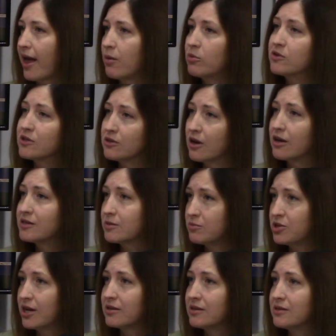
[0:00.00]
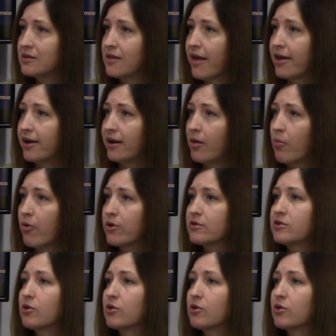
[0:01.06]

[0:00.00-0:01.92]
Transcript: animals are not subjected to that anymore.